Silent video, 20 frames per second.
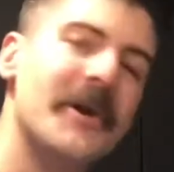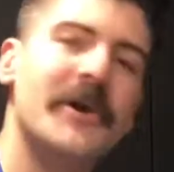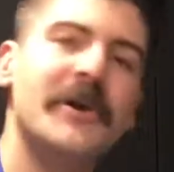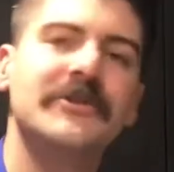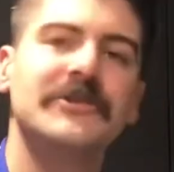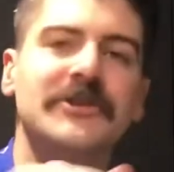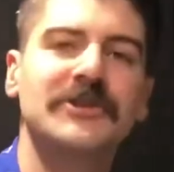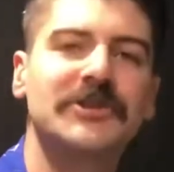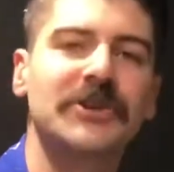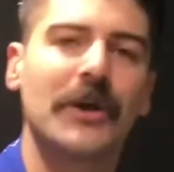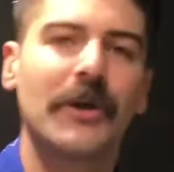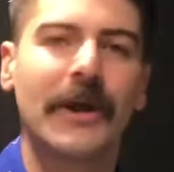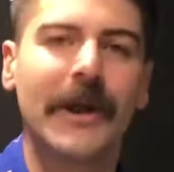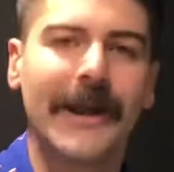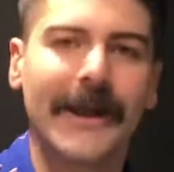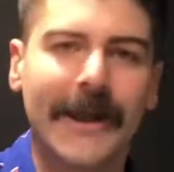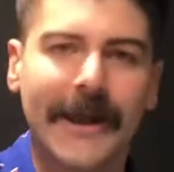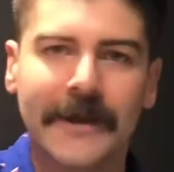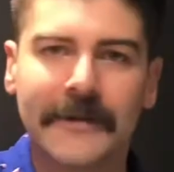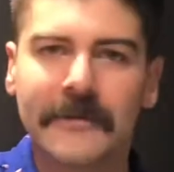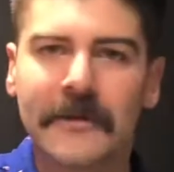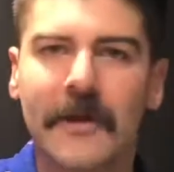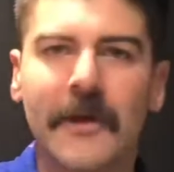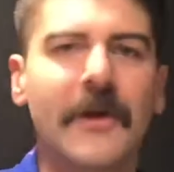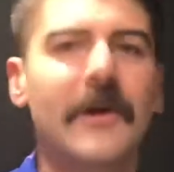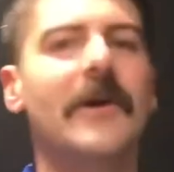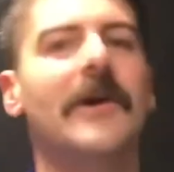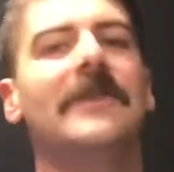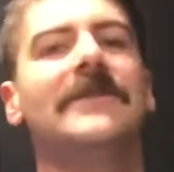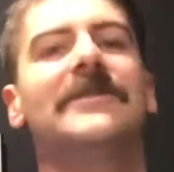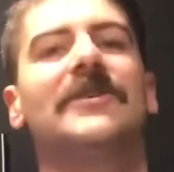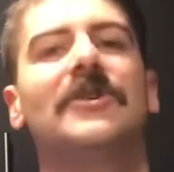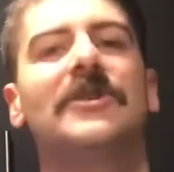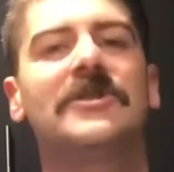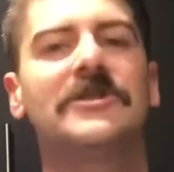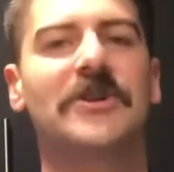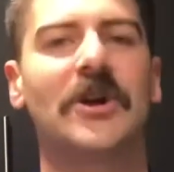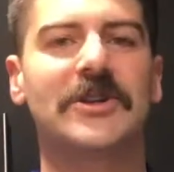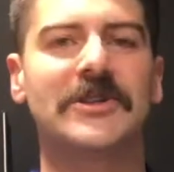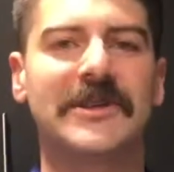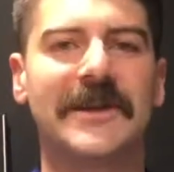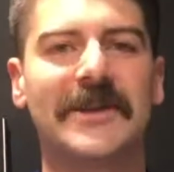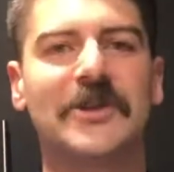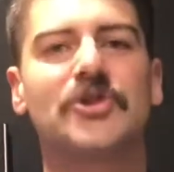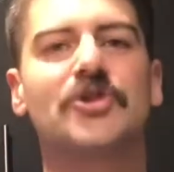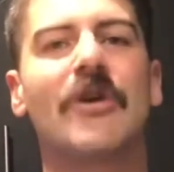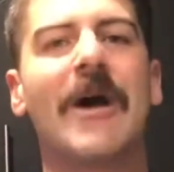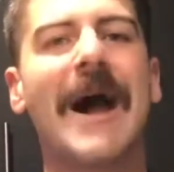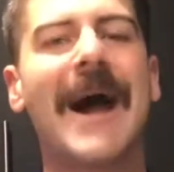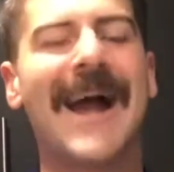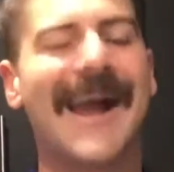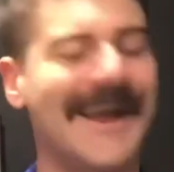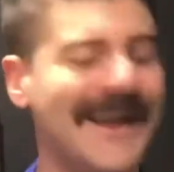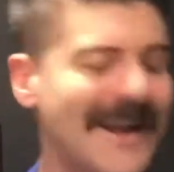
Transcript: stir it in until it starts to get dry,